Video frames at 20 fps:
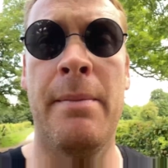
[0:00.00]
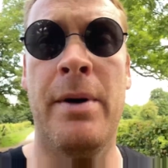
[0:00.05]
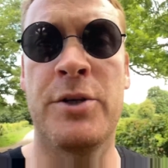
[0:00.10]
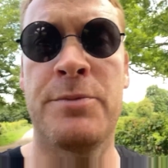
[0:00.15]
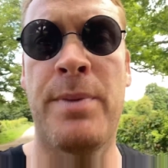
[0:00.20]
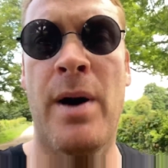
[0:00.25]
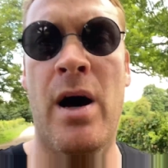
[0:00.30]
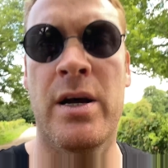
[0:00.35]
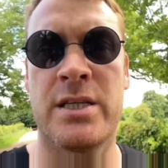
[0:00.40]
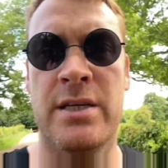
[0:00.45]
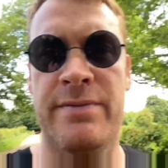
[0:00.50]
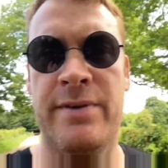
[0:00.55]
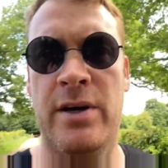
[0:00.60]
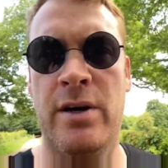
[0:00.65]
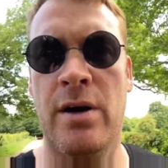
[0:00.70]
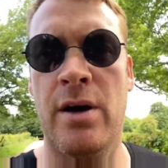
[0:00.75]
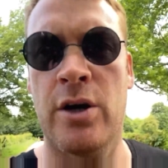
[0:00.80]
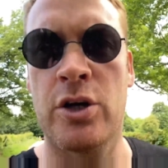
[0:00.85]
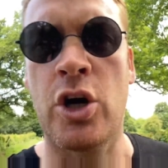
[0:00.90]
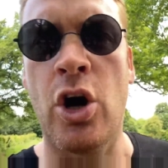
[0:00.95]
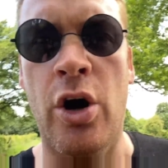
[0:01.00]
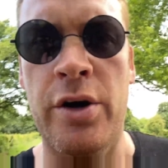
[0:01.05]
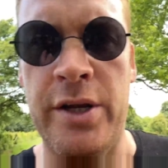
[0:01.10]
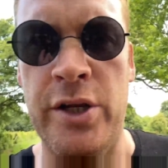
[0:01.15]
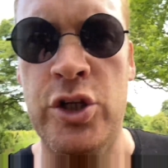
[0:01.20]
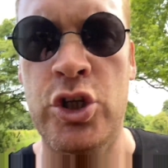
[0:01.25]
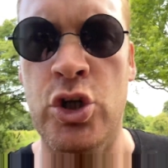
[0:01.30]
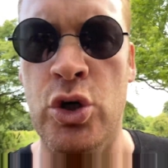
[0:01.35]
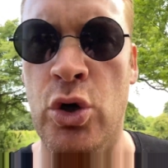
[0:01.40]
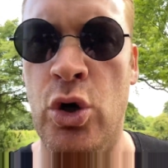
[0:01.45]
as part of a guided
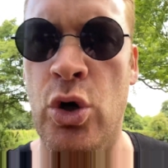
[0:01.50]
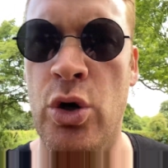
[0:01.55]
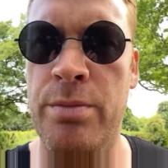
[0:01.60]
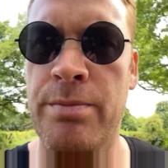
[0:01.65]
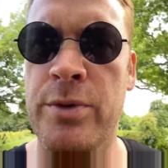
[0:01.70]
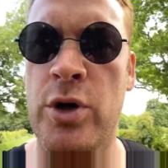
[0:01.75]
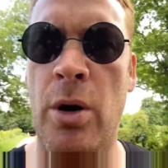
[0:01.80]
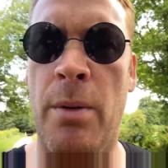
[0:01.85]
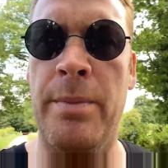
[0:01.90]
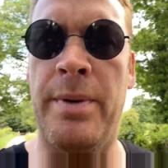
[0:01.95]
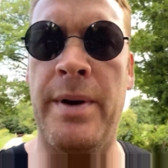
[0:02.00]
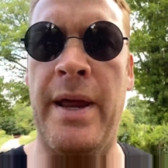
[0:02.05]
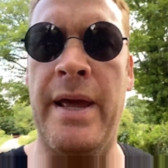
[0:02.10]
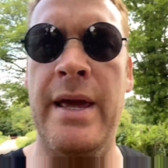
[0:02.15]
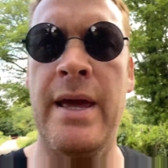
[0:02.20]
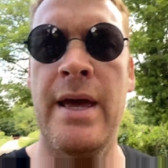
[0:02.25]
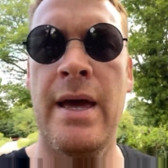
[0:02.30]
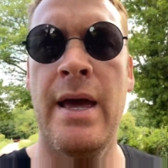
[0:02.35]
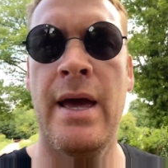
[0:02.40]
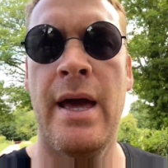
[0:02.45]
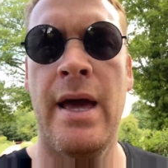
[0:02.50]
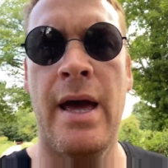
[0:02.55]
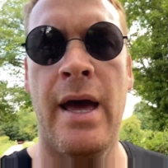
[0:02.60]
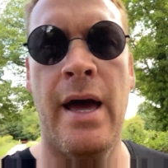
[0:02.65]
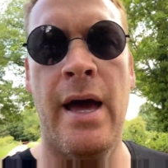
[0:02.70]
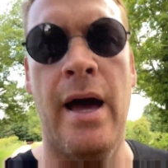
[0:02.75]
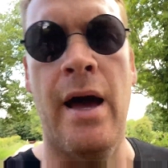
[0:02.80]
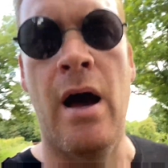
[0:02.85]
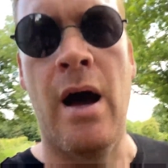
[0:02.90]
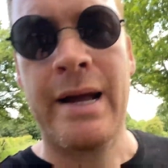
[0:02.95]
tour company.
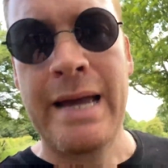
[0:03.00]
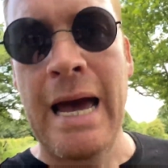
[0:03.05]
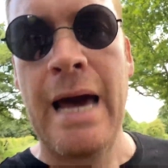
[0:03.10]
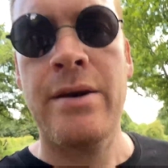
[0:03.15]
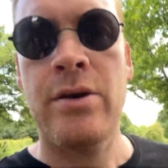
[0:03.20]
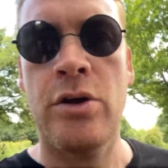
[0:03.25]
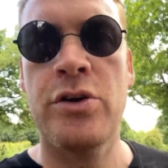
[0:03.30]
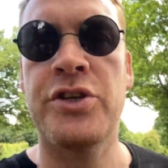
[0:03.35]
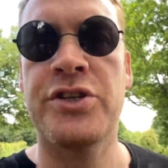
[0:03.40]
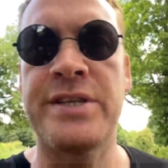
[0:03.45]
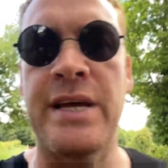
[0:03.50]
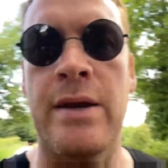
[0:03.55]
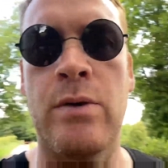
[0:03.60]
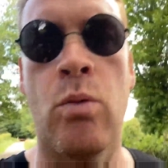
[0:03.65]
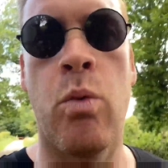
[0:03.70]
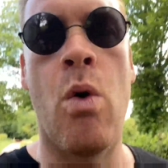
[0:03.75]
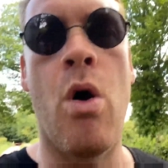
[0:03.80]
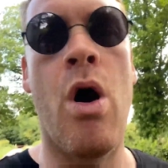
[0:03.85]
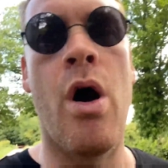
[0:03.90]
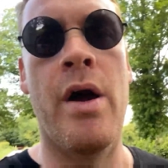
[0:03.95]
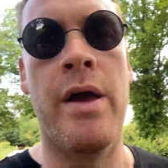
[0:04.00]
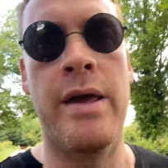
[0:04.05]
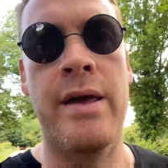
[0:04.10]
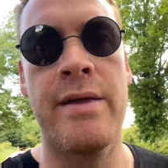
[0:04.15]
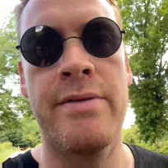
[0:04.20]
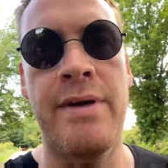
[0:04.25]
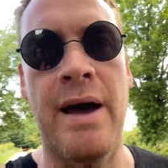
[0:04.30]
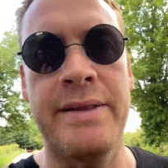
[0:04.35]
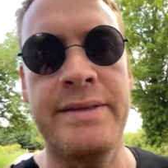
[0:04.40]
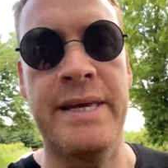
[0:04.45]
I can't understand why
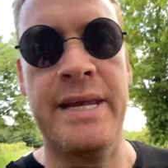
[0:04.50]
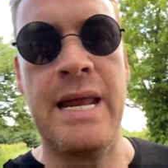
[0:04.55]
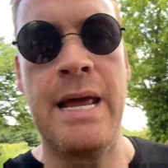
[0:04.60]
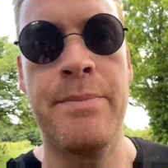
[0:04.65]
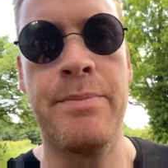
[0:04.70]
they did it,